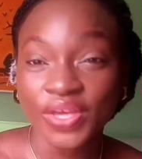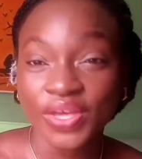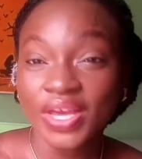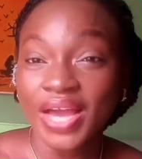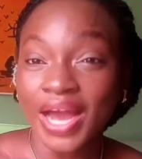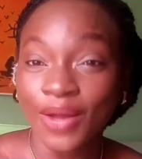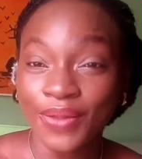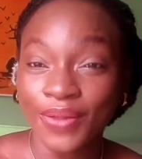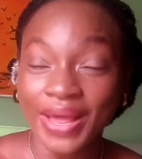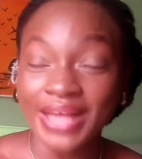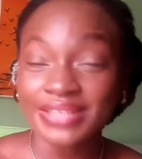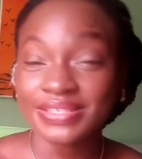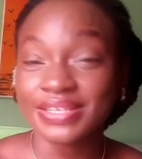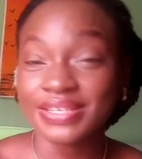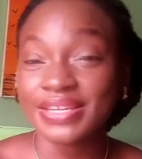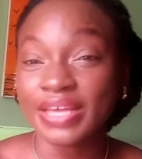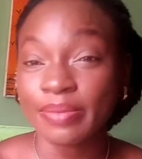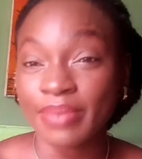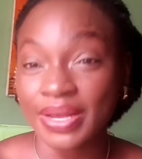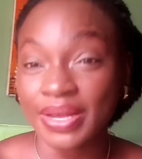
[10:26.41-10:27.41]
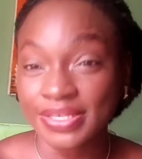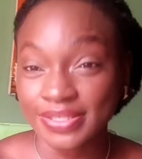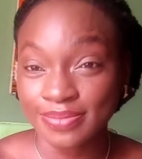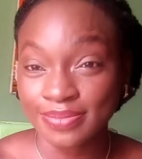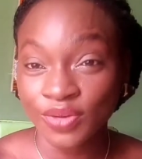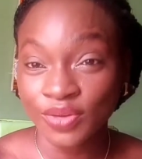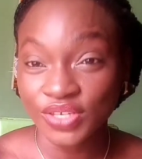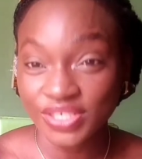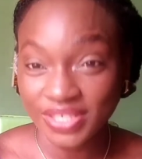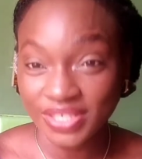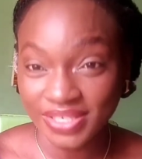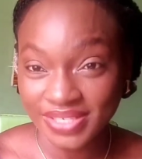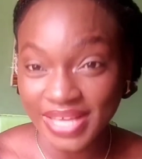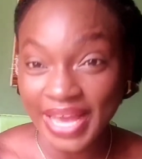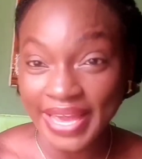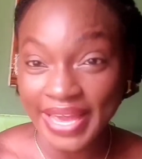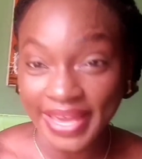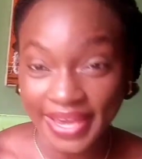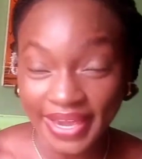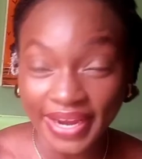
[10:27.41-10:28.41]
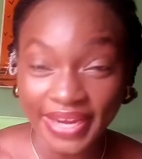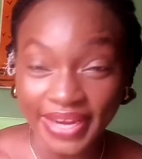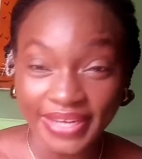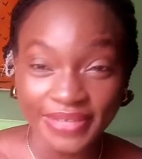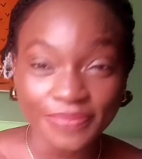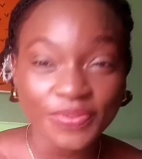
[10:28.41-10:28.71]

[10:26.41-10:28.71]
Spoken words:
I'll answer them as much as I can.